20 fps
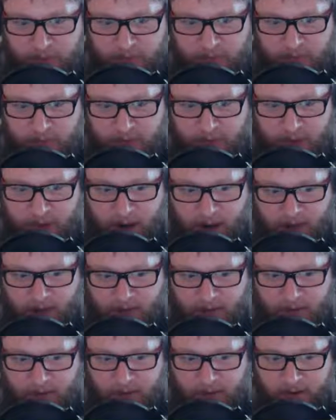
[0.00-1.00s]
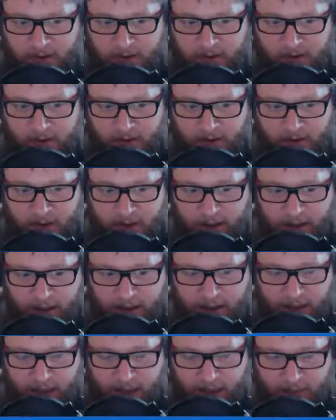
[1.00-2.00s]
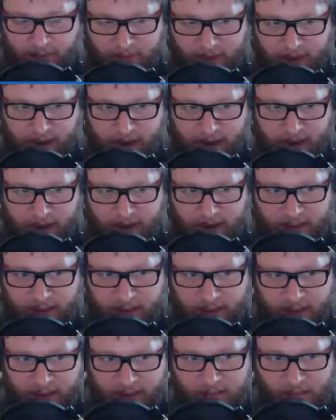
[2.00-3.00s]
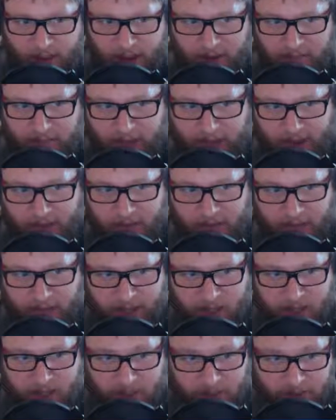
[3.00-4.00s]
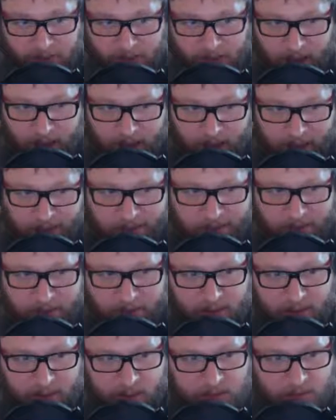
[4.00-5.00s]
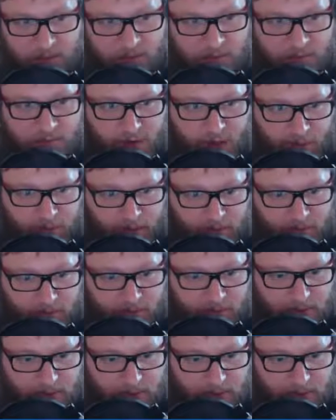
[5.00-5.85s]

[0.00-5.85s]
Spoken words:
Between when I started Kadara and when I next went back to my ship, and that's a huge problem.